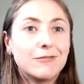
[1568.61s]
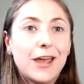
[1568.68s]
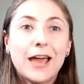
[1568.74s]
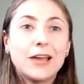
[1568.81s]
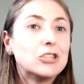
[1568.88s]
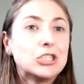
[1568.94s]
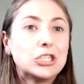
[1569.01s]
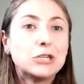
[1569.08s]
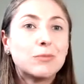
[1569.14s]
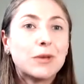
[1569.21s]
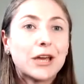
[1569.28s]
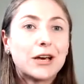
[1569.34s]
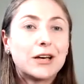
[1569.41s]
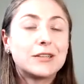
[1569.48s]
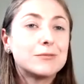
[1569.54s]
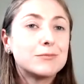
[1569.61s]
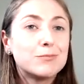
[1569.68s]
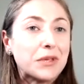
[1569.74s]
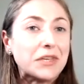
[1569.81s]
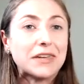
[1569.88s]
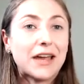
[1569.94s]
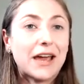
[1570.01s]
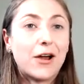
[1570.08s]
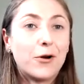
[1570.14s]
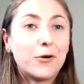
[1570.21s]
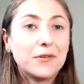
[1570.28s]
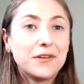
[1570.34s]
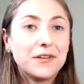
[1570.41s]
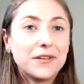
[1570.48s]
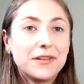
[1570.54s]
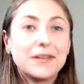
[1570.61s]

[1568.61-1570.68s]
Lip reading: had Gmail be down,